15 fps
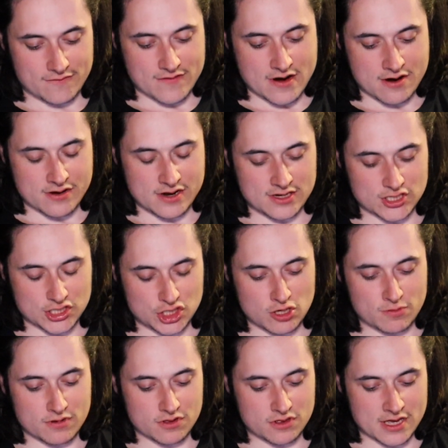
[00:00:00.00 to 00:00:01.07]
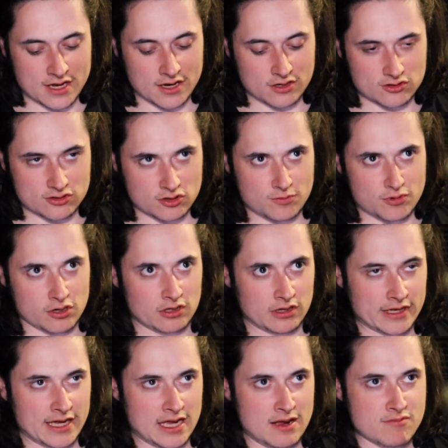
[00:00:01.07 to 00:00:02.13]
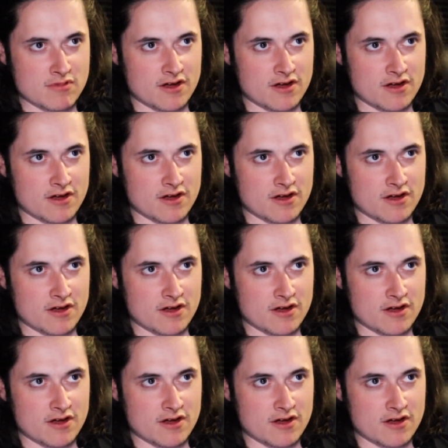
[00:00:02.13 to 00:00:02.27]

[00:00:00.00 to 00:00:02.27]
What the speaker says: very stupid thing to proclaim